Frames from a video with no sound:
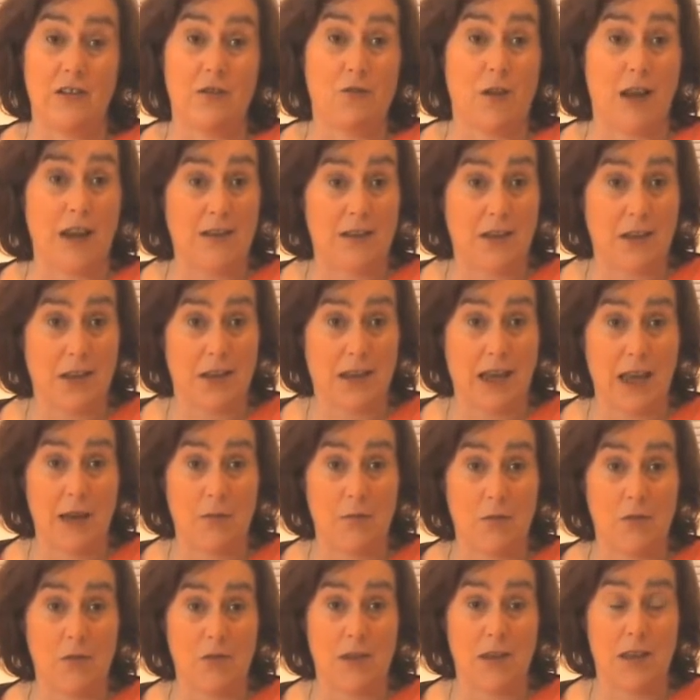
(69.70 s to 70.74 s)
The great
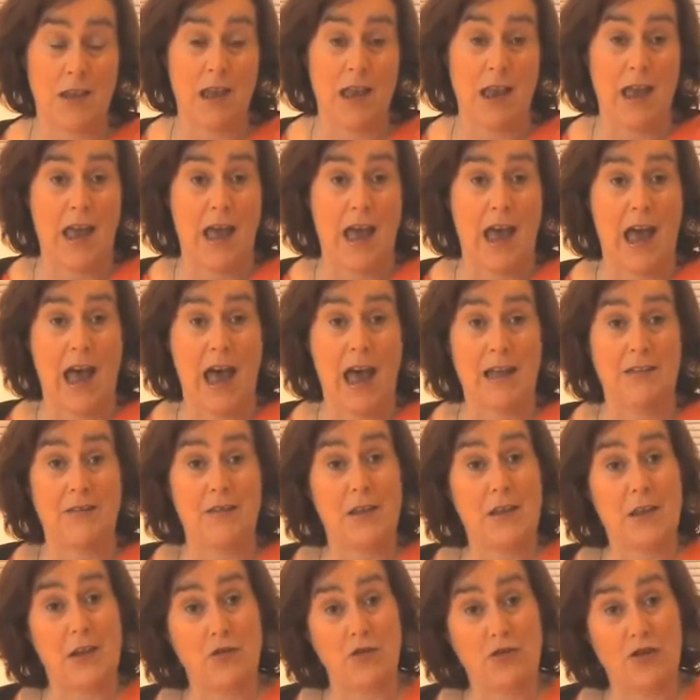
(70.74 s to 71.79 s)
escapers and
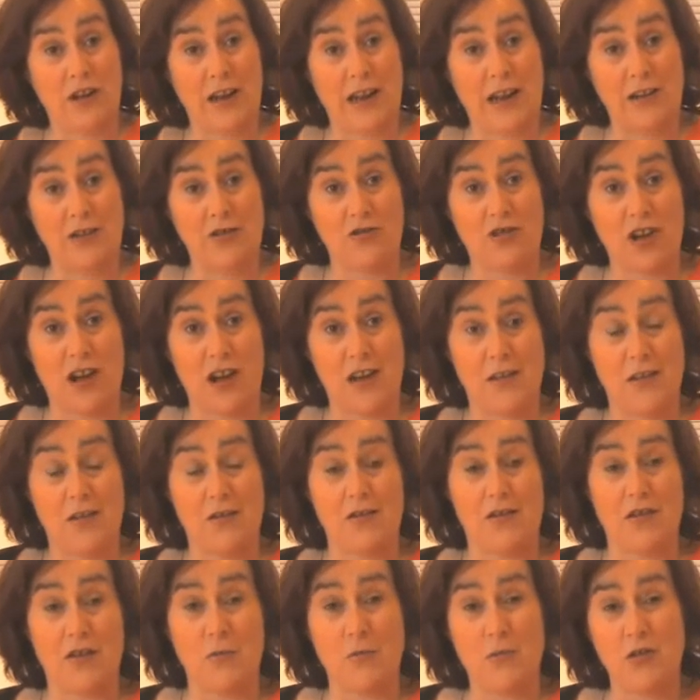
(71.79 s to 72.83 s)
the social
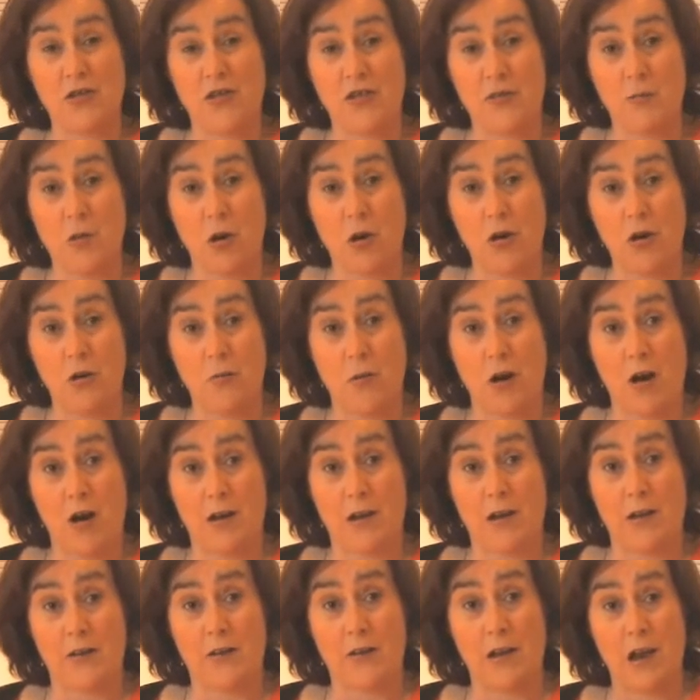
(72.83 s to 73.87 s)
energisers are a much smaller
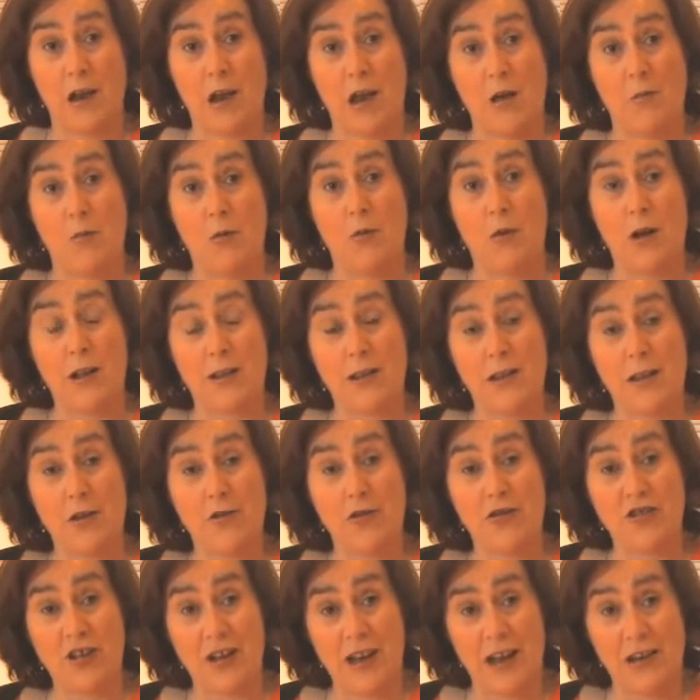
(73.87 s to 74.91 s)
market. But while the
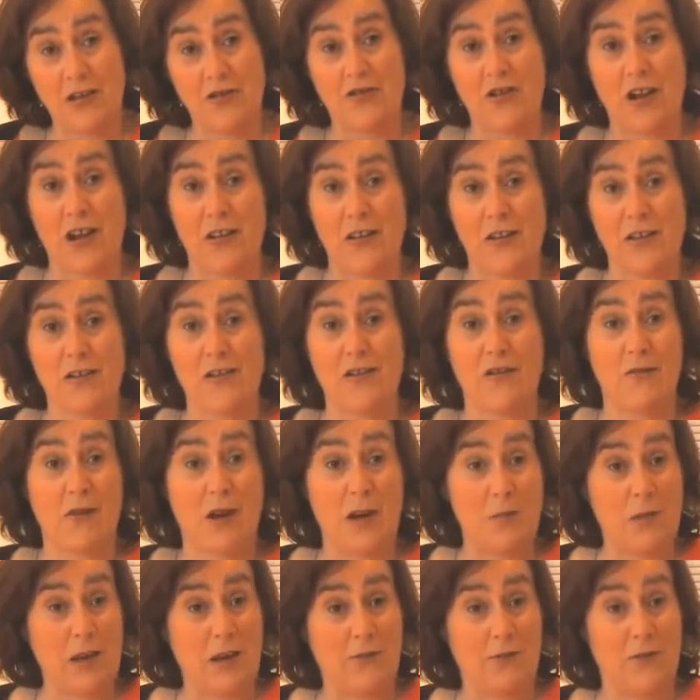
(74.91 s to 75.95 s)
social energisers are
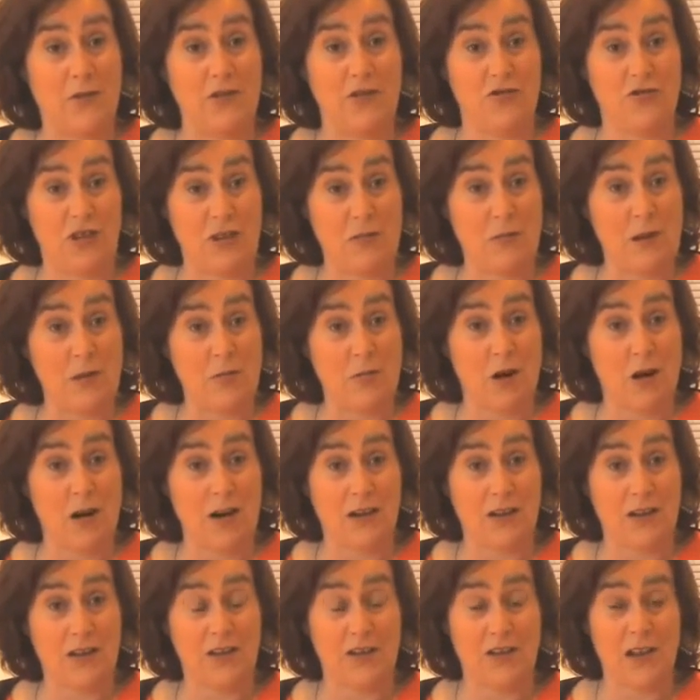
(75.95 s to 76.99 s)
very big for the GB
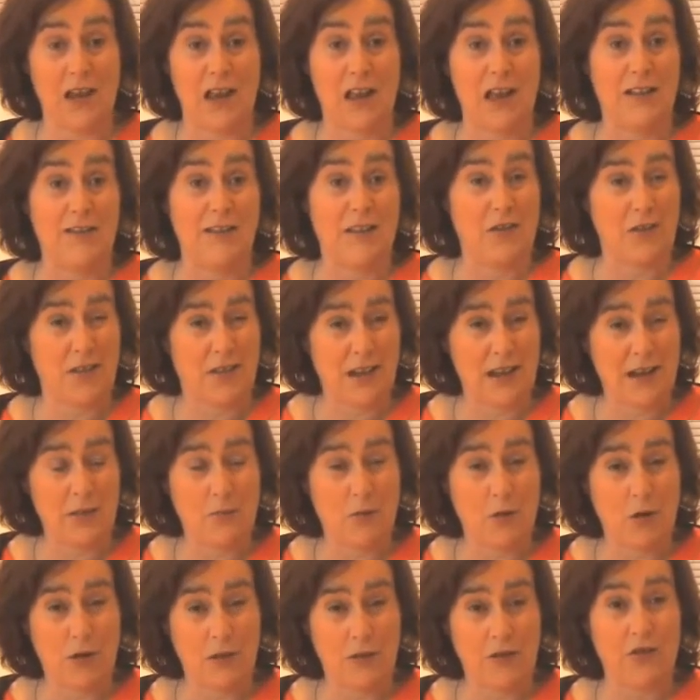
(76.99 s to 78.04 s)
market, they're still
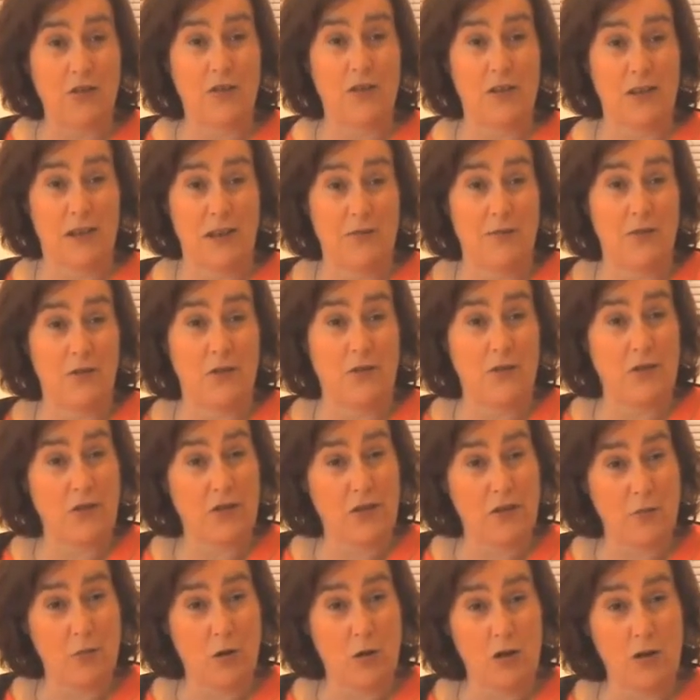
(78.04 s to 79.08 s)
important to us even though they're
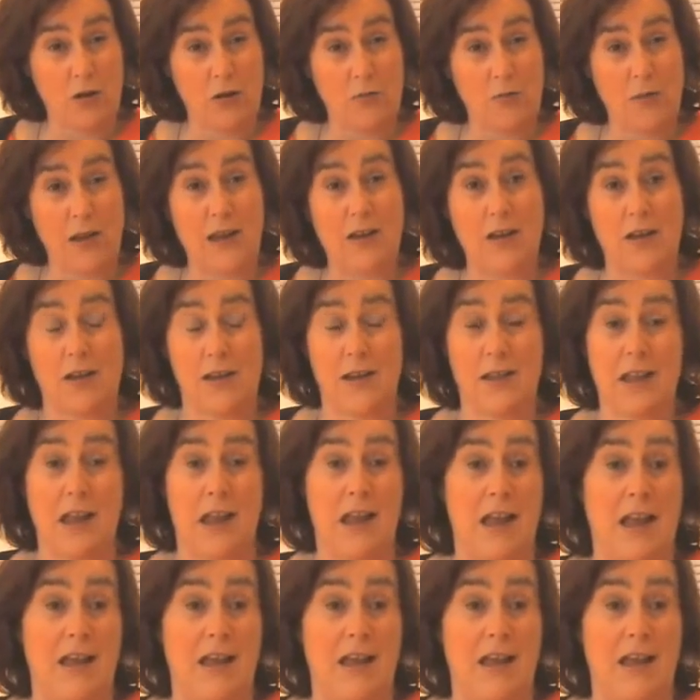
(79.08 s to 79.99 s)
smaller, because